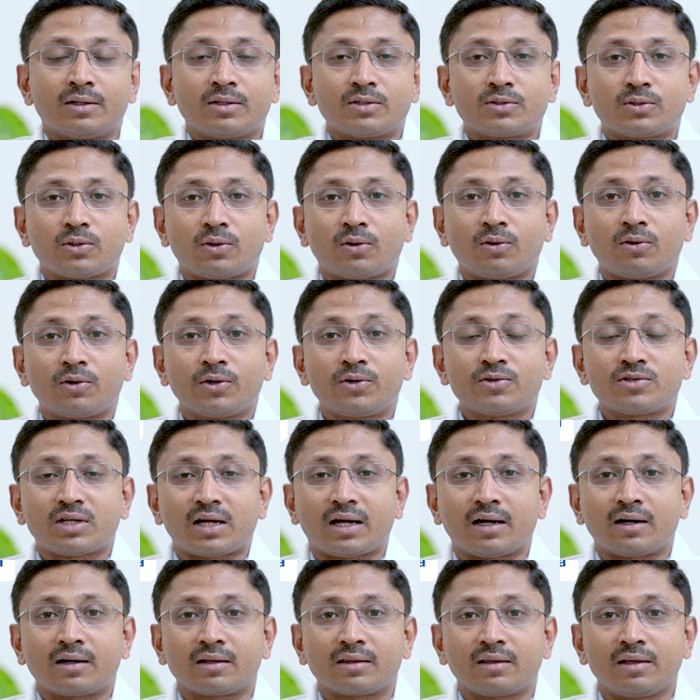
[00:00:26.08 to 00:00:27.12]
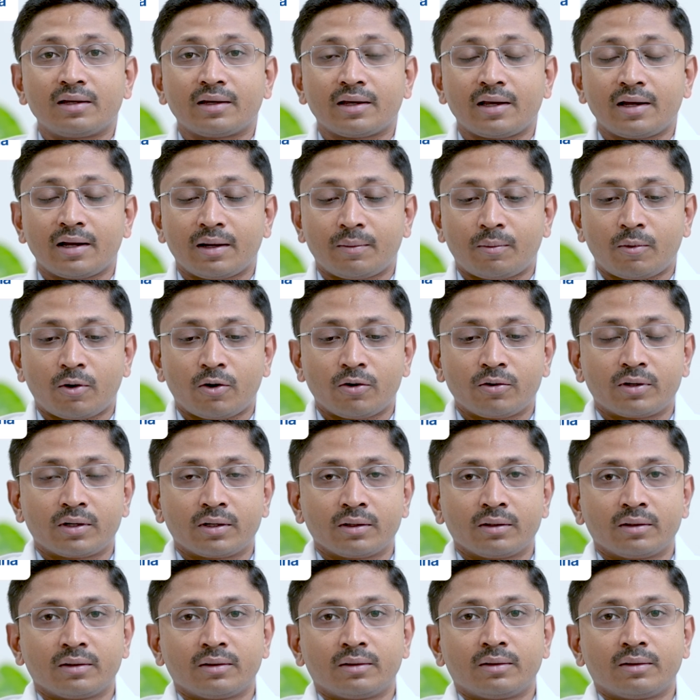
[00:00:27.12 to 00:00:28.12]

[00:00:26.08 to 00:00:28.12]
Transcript: So you start thinking about